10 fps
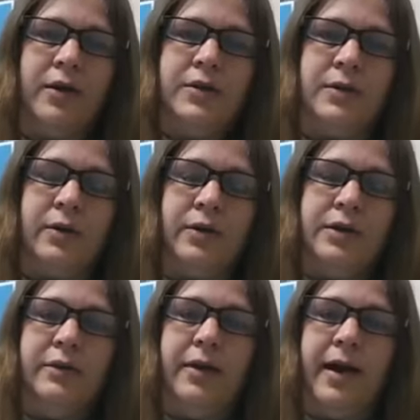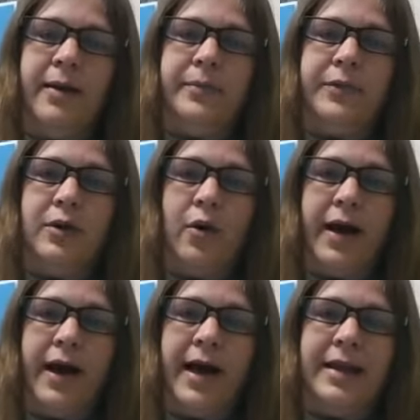So go
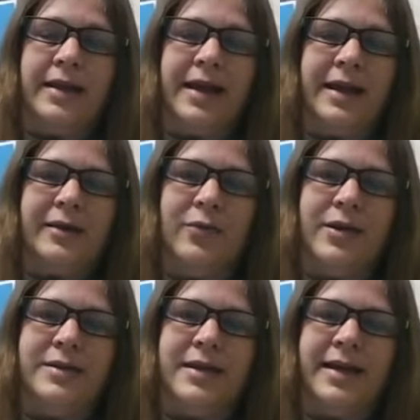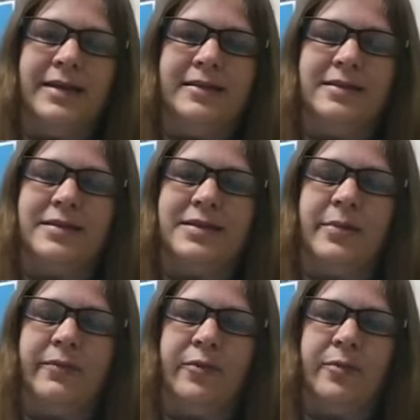ahead and resend some
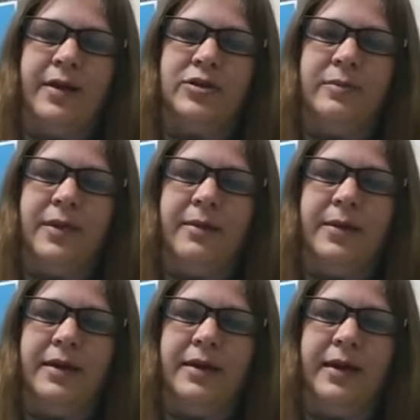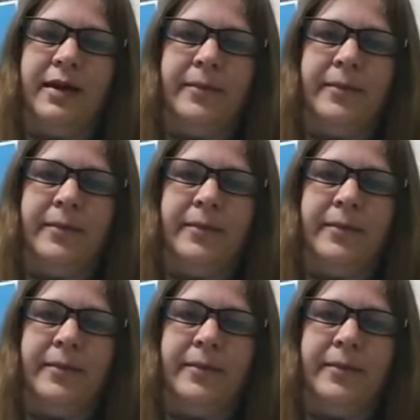information maybe